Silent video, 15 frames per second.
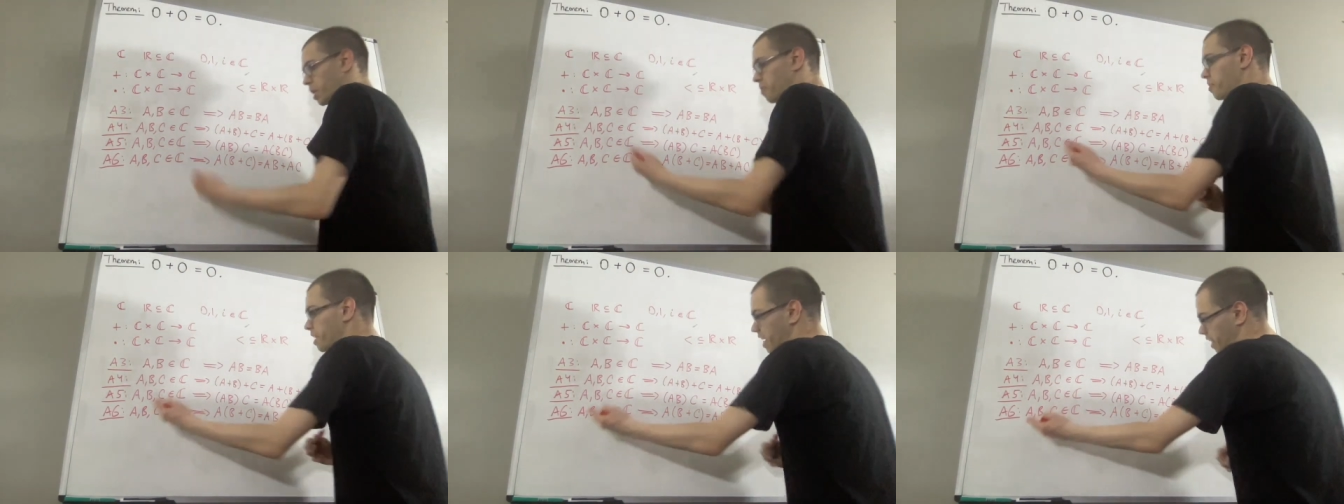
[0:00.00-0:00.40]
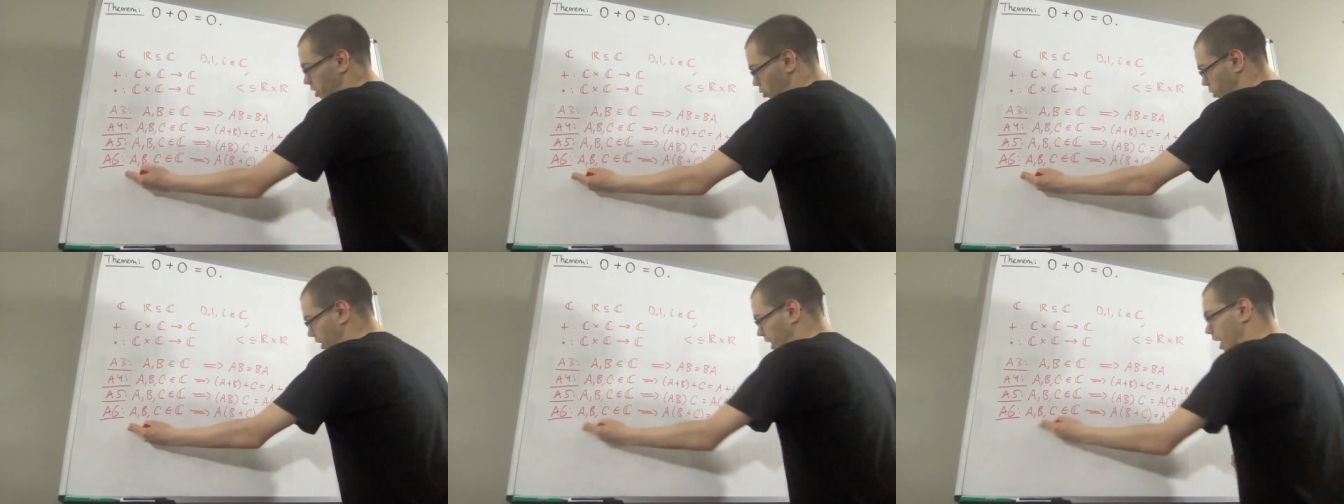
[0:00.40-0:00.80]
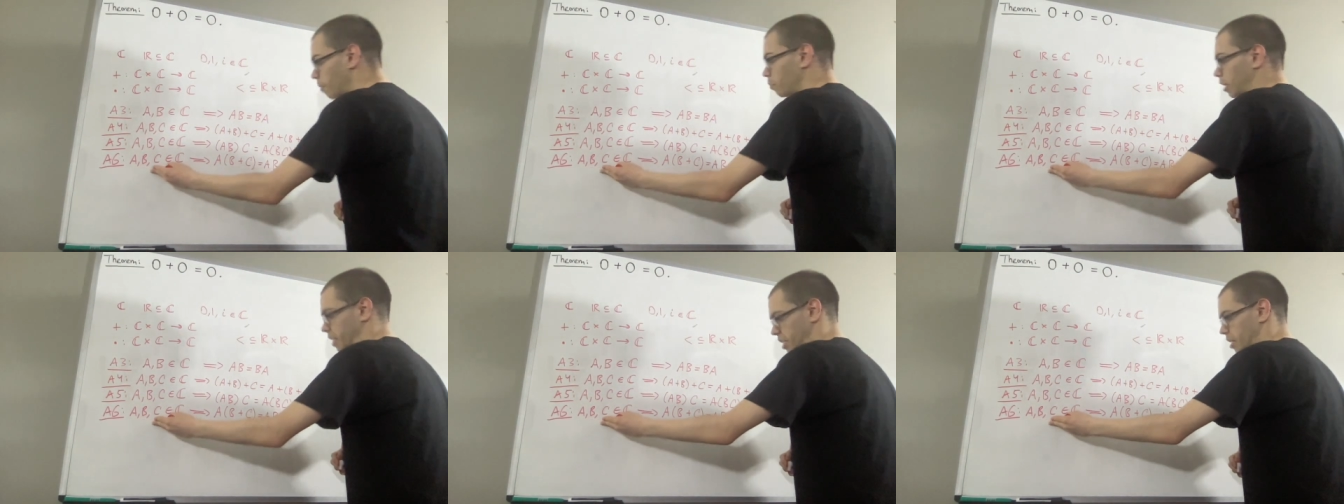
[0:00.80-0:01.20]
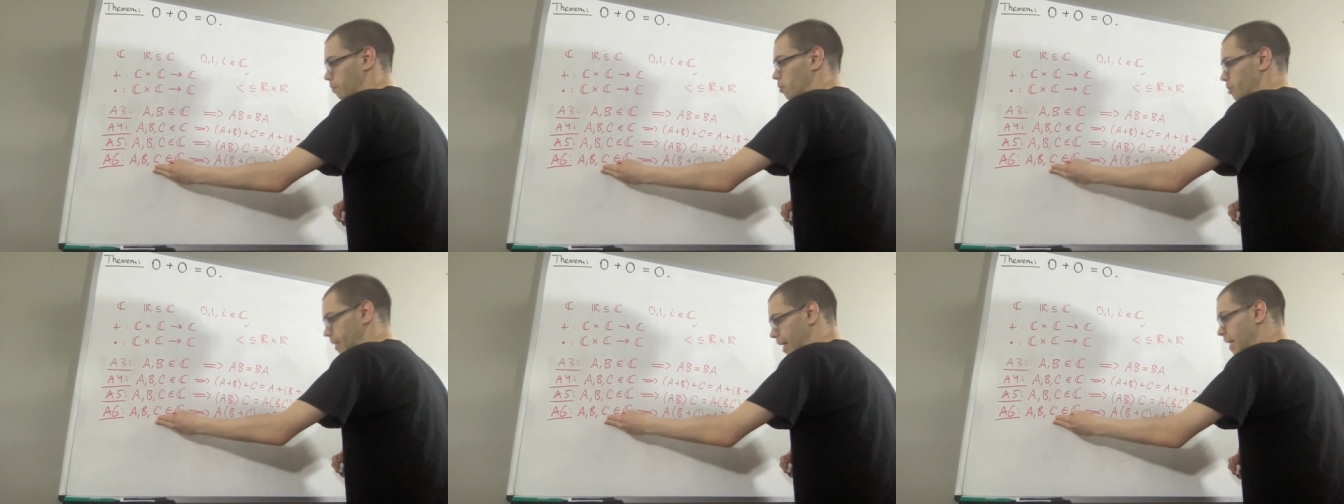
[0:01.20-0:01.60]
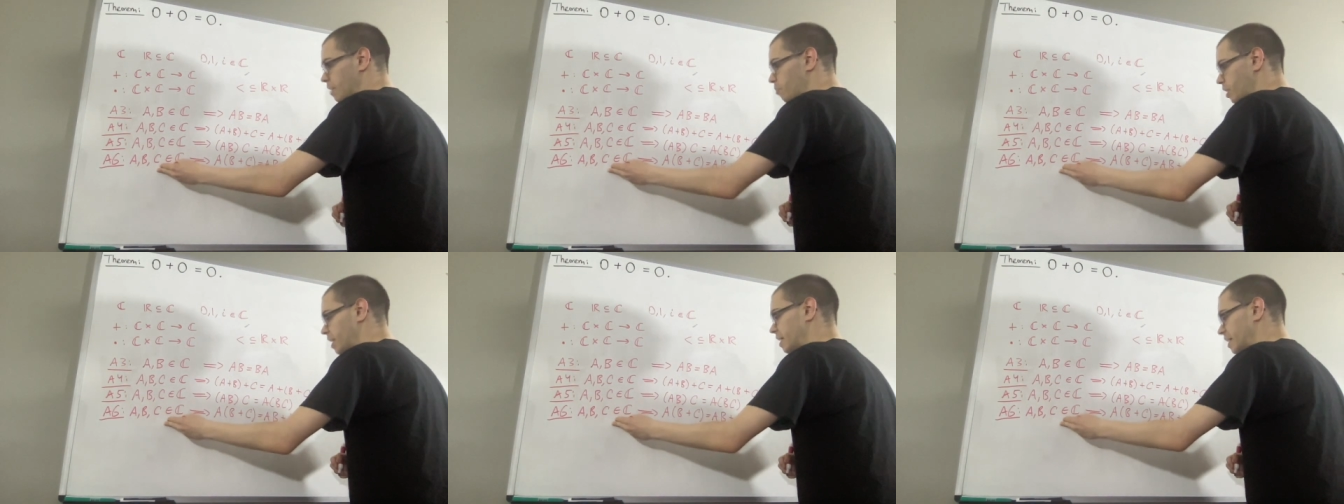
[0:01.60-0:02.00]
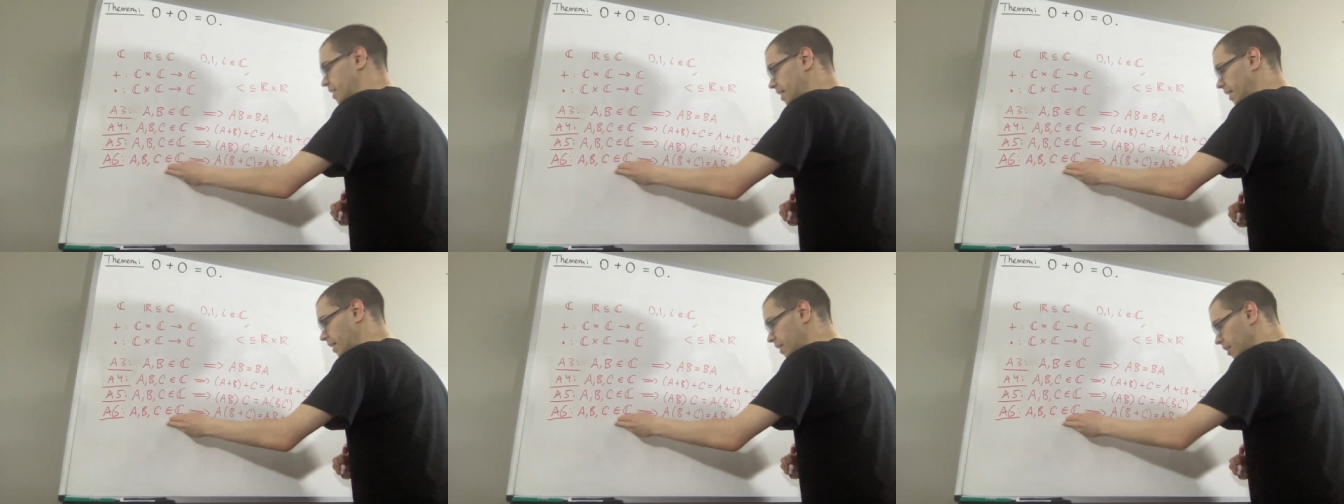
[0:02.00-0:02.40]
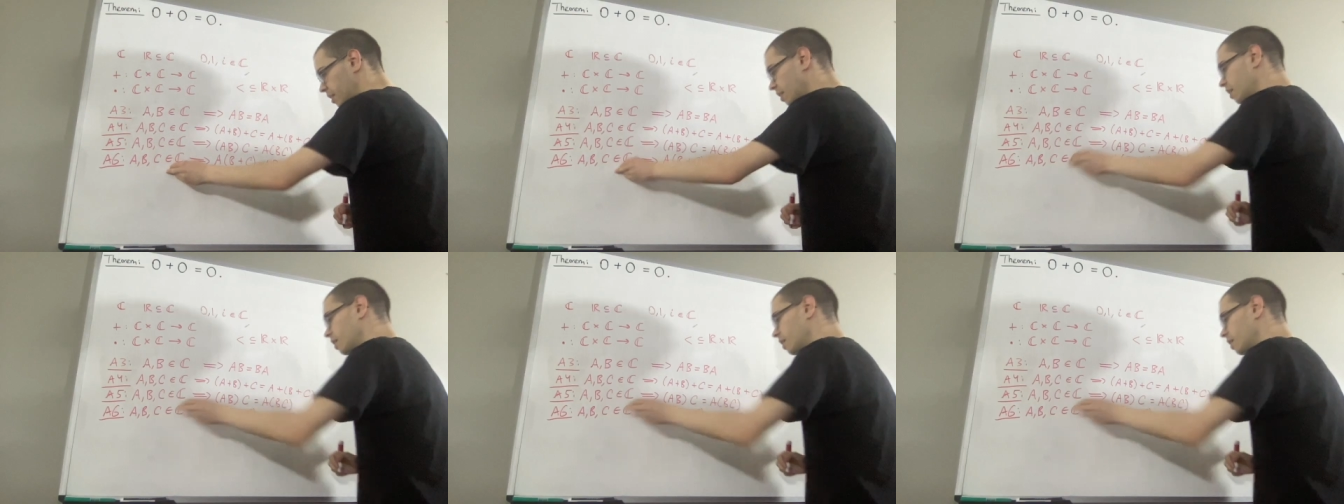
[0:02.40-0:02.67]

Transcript: given any three complex numbers A, B, and C,